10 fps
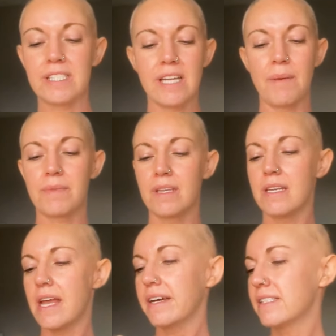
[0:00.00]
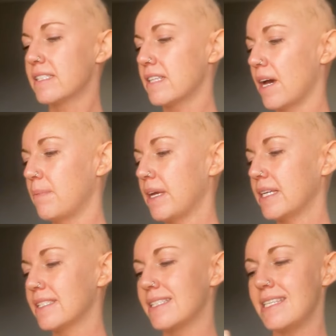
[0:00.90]
step, the next step
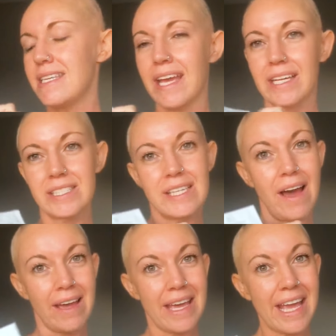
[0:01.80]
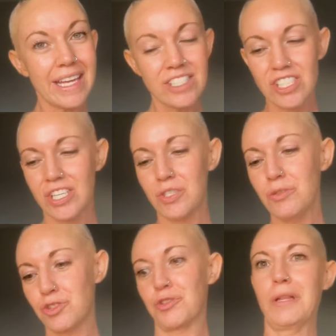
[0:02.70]
is the anti-aging
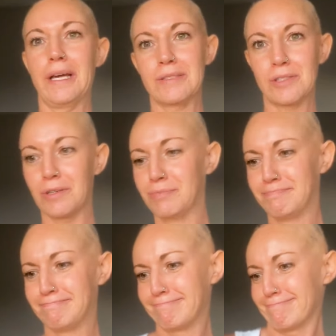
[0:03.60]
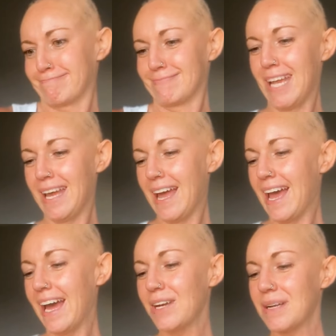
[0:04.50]
neutralizer.
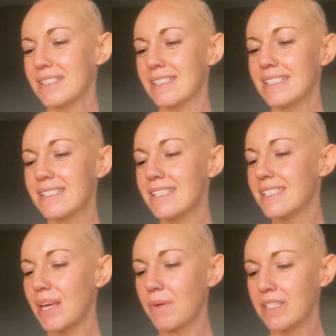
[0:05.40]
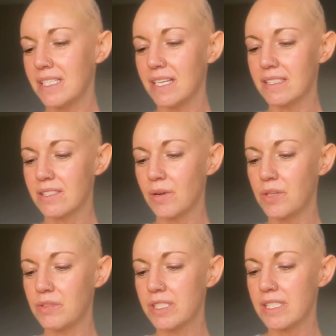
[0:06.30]
Anyways, it's the same idea. So
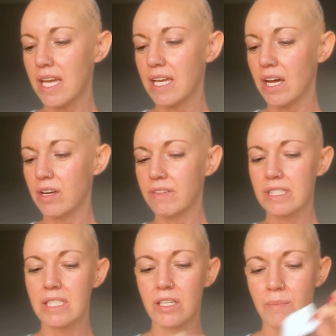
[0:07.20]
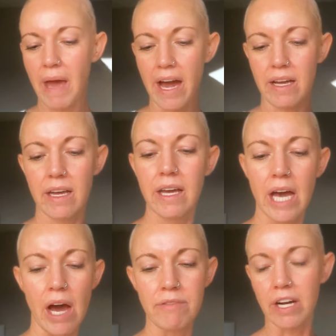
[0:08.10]
you just take it out of its little pack.
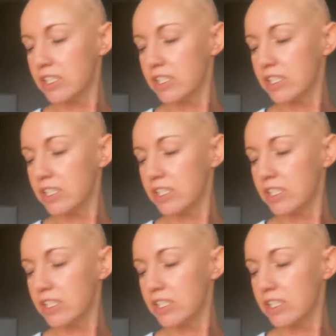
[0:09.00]
However, I